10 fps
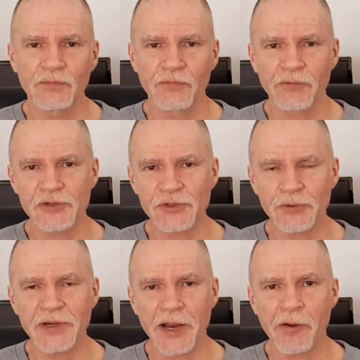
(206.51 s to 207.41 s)
for a
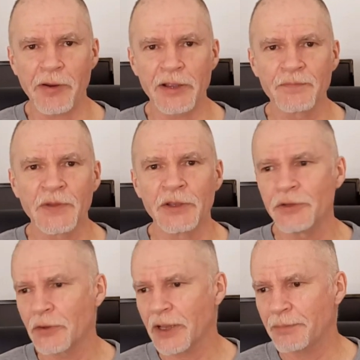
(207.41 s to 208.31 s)
certain area.
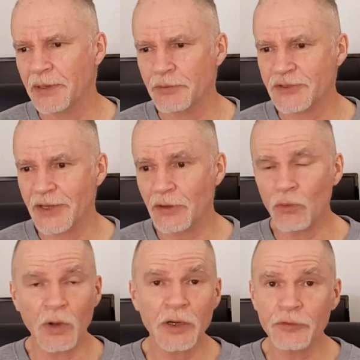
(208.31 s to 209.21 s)
You'll get people saying,
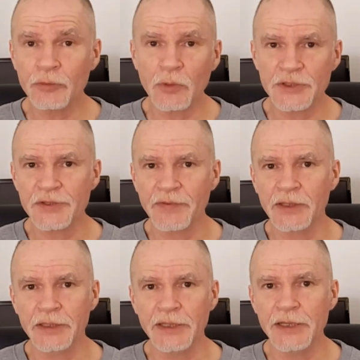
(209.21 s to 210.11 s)
oh, 100 watts of
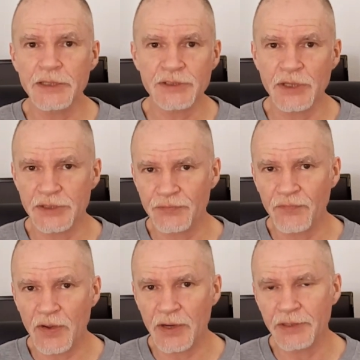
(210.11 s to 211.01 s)
LED is
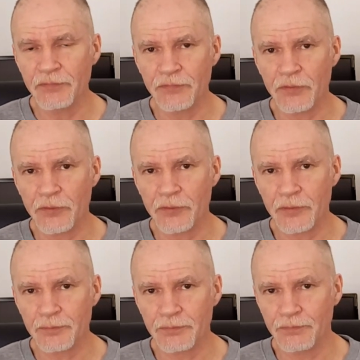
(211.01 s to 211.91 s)
fine
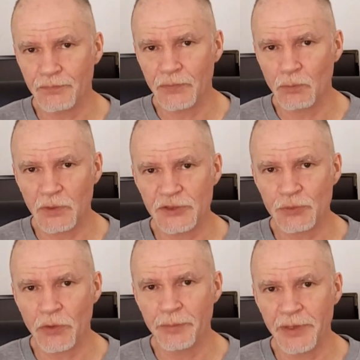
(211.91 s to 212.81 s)
for 1
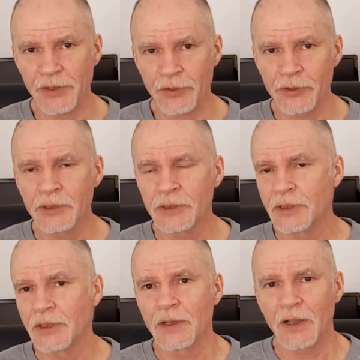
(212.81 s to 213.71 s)
square meter.
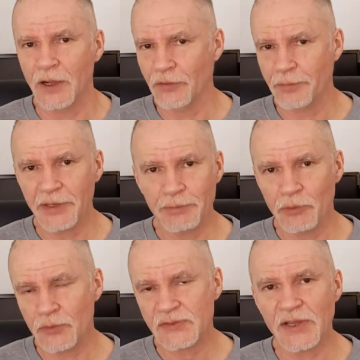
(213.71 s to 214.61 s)
Other
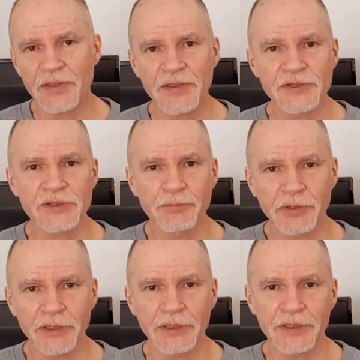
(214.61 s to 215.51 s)
people will say things
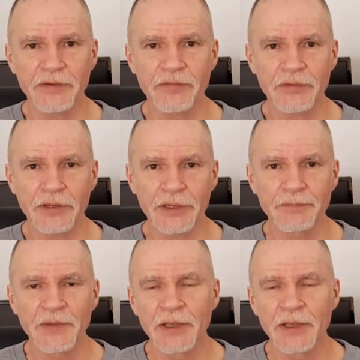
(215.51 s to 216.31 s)
completely differently.